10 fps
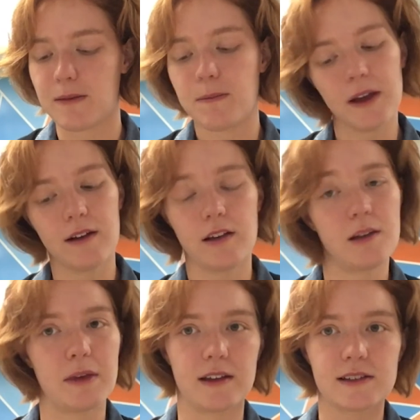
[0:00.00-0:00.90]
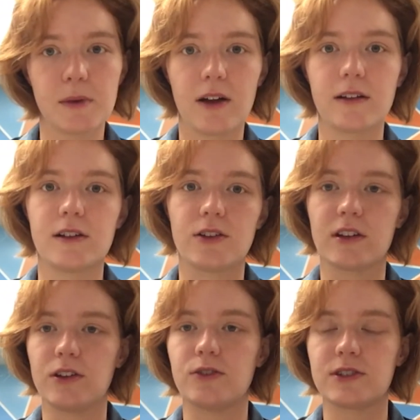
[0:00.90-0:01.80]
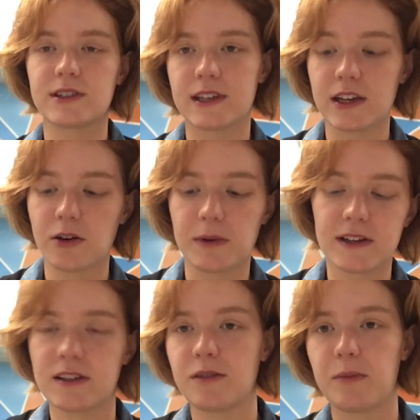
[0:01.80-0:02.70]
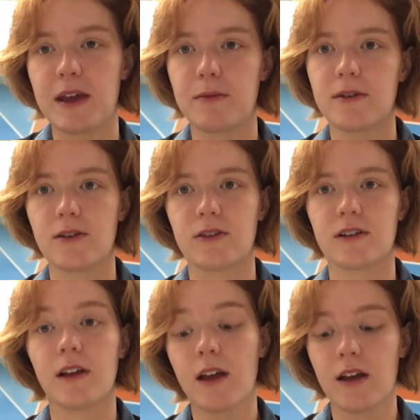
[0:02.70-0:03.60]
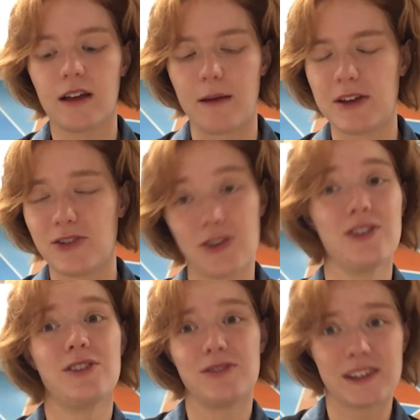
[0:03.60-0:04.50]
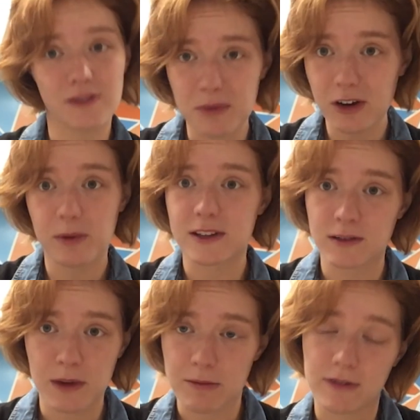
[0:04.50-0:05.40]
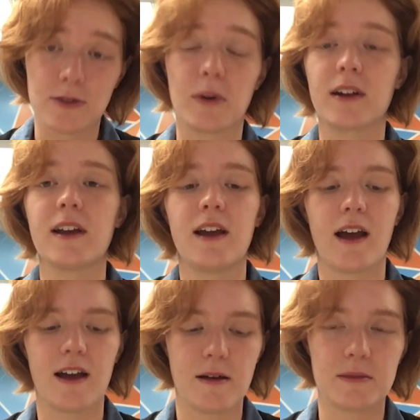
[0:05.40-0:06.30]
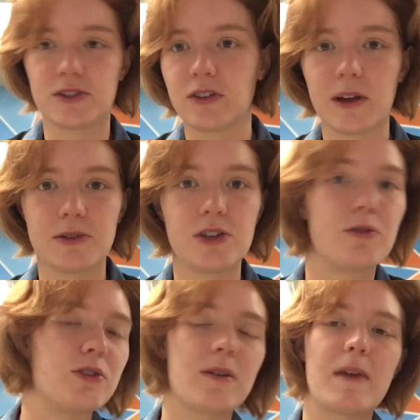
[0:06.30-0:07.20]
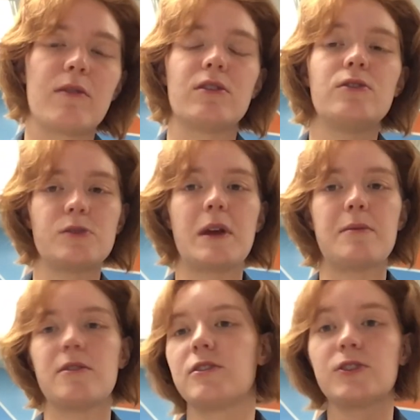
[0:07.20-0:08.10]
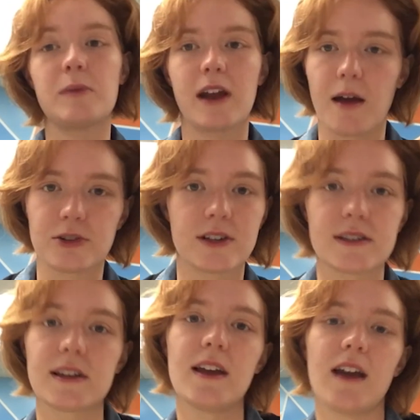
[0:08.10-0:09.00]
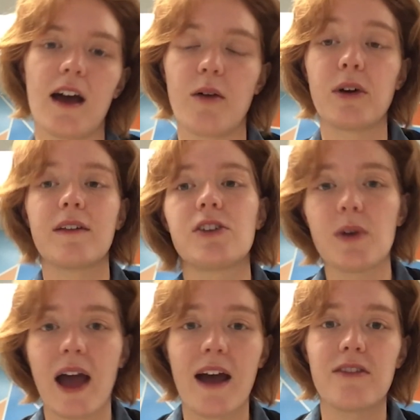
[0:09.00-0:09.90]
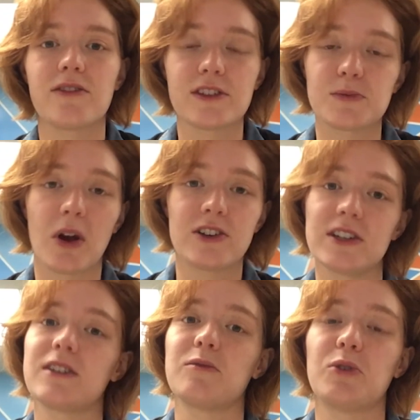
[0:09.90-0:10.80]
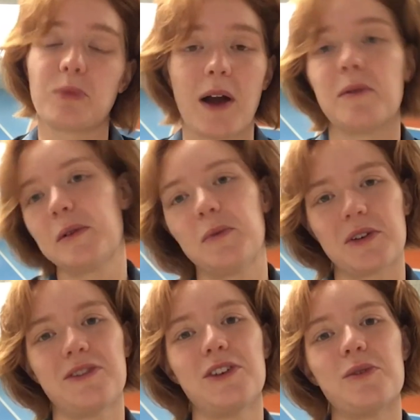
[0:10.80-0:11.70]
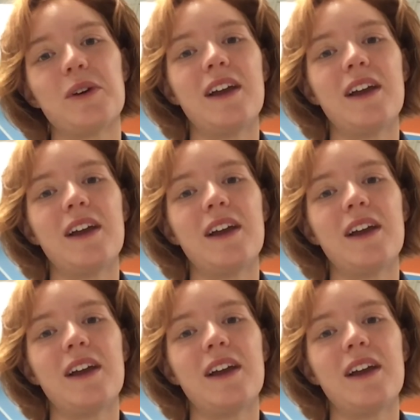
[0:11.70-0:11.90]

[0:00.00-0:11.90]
it bigger, you can make it smaller, you can use skinnier pieces of paper, you could use even bigger pieces of paper if you want. It's totally up to you. You can make it with newspaper, there's so many options. Whatever you have, this project will probably work for you.